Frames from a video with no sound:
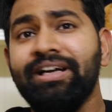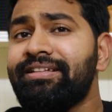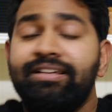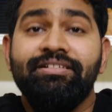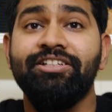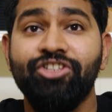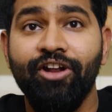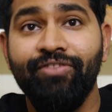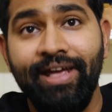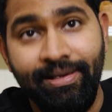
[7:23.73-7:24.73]
I think it sort
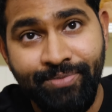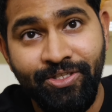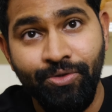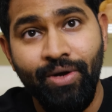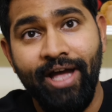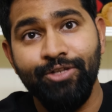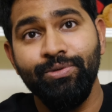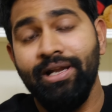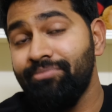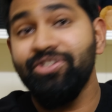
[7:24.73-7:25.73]
of helps you as
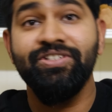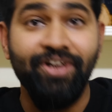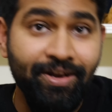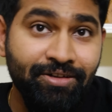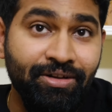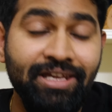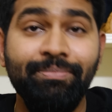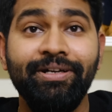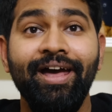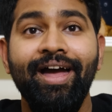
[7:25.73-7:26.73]
well. I'm just trying to
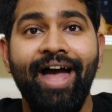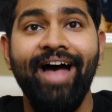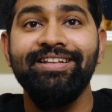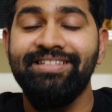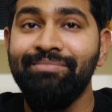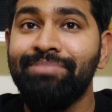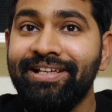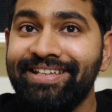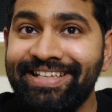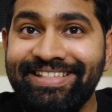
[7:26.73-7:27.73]
keep it as simple
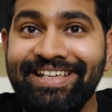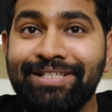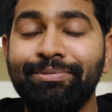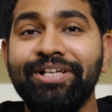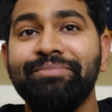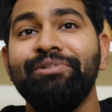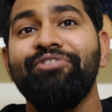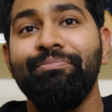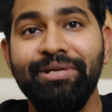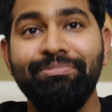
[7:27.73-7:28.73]
and easy as possible
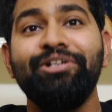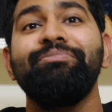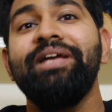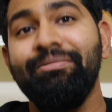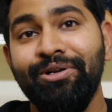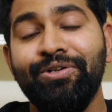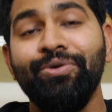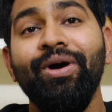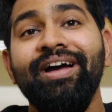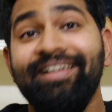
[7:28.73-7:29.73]
for people to be able
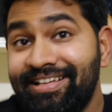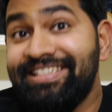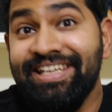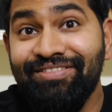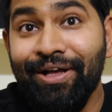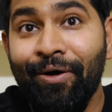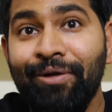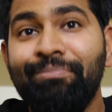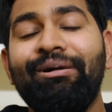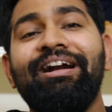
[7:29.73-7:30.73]
to conceive the
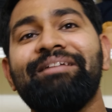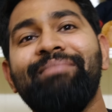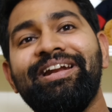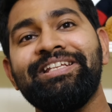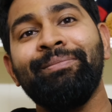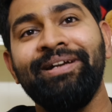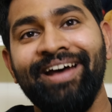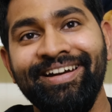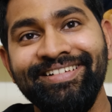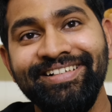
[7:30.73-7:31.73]
whole product management
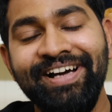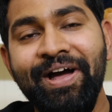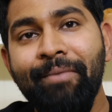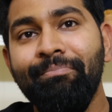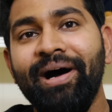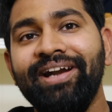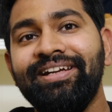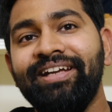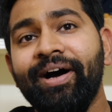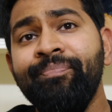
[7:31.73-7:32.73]
idea.
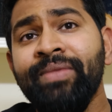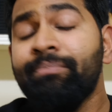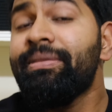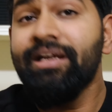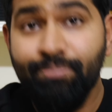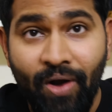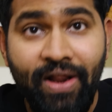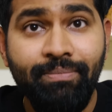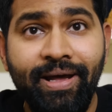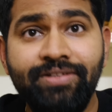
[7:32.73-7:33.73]
But being a
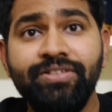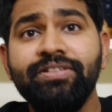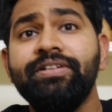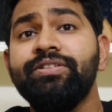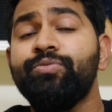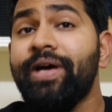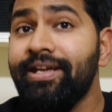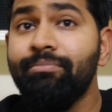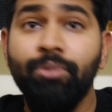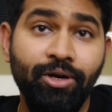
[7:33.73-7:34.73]
product manager, it is very
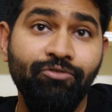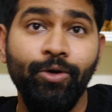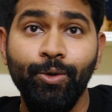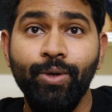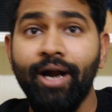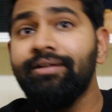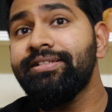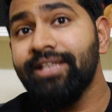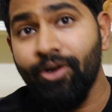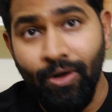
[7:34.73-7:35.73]
important for you to
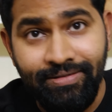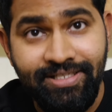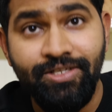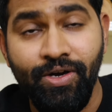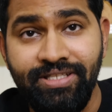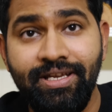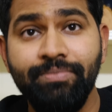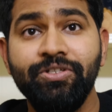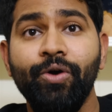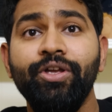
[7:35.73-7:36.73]
understand all these
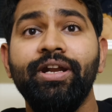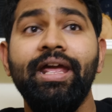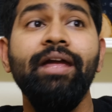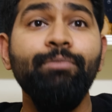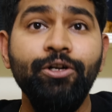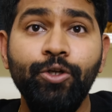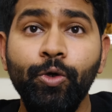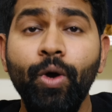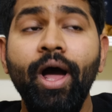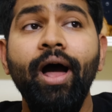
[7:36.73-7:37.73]
concepts, so you're able
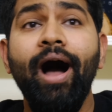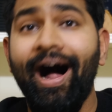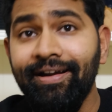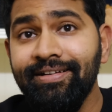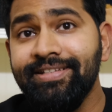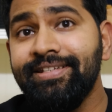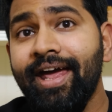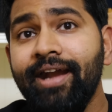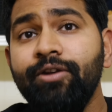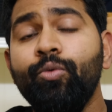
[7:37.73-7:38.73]
to
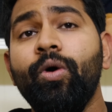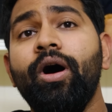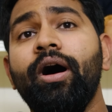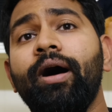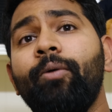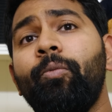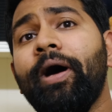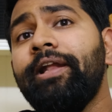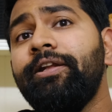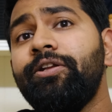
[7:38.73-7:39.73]
understand
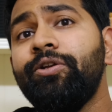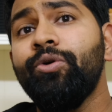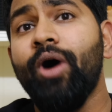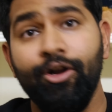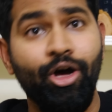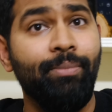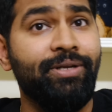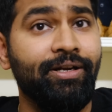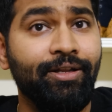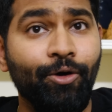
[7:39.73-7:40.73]
while you adopt
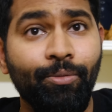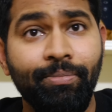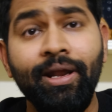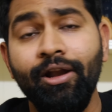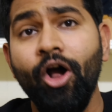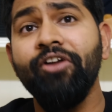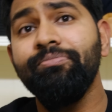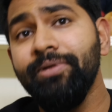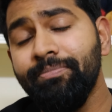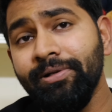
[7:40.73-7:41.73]
it. A lot
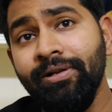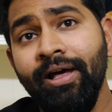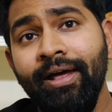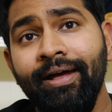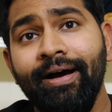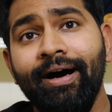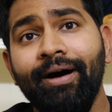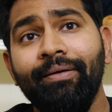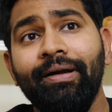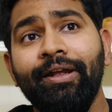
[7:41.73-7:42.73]
of people,
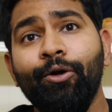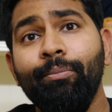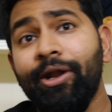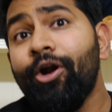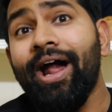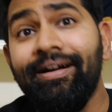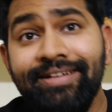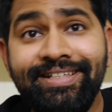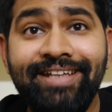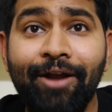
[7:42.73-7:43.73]
may not
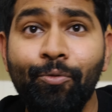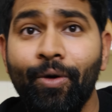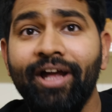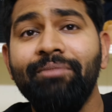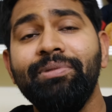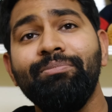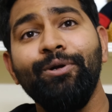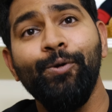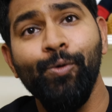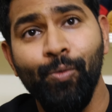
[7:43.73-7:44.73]
understand why
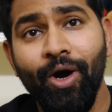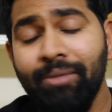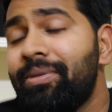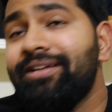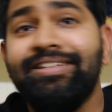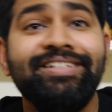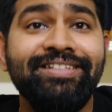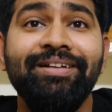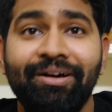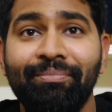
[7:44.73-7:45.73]
people do what, but this is
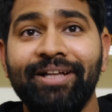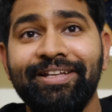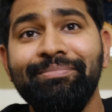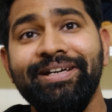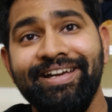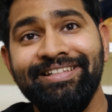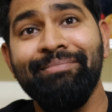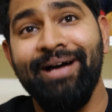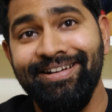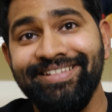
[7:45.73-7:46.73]
the method behind the
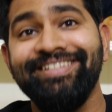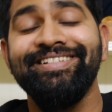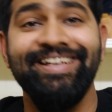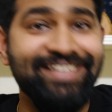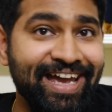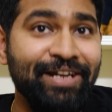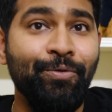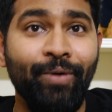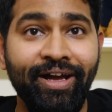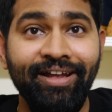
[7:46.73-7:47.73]
madness. This is exactly
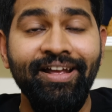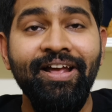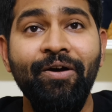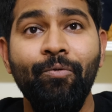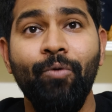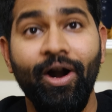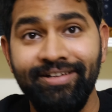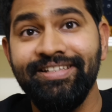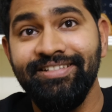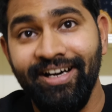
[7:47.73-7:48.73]
why what
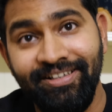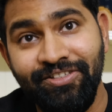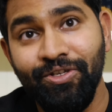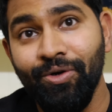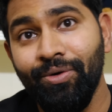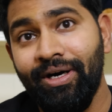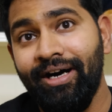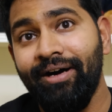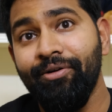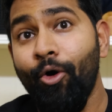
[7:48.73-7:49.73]
is done. So
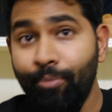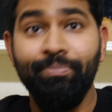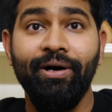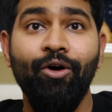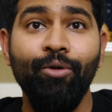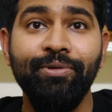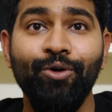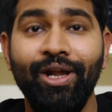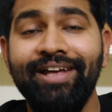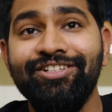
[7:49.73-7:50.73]
hope
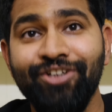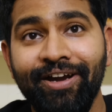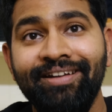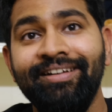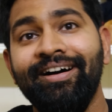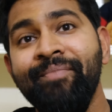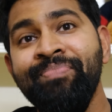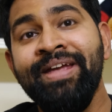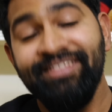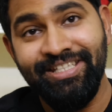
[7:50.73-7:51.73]
you all enjoyed
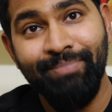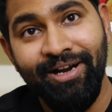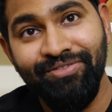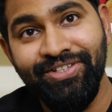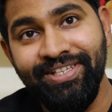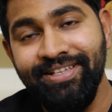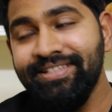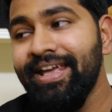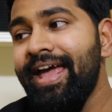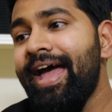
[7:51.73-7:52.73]
this part of the
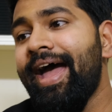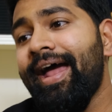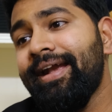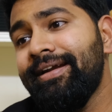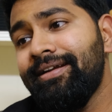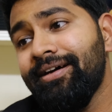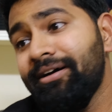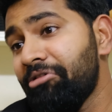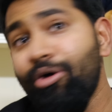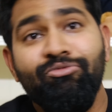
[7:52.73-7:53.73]
series, and
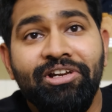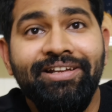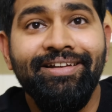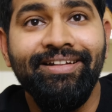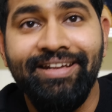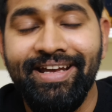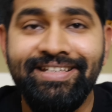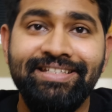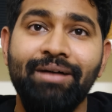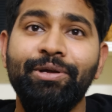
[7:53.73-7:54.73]
hopefully in the
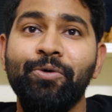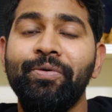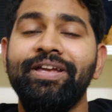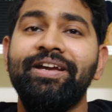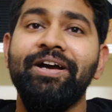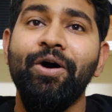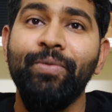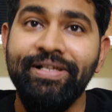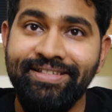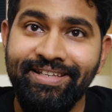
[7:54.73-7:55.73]
next coming week
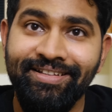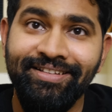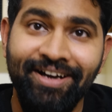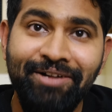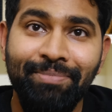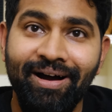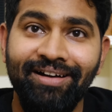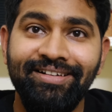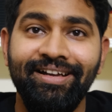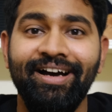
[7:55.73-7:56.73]
we'll see the third
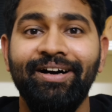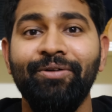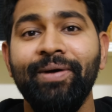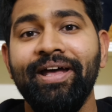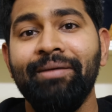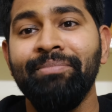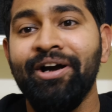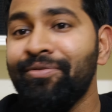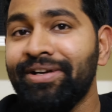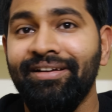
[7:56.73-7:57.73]
part, where I'm
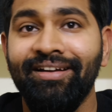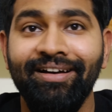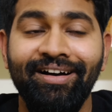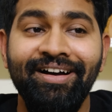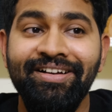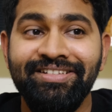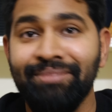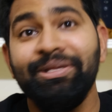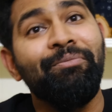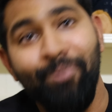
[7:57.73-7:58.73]
covering
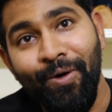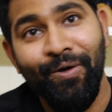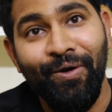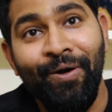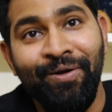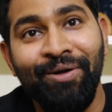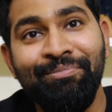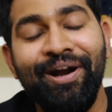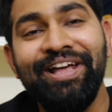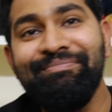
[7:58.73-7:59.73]
something more around on
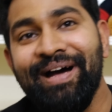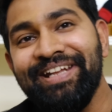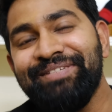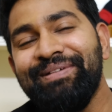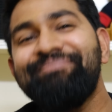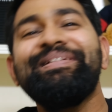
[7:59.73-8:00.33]
product management.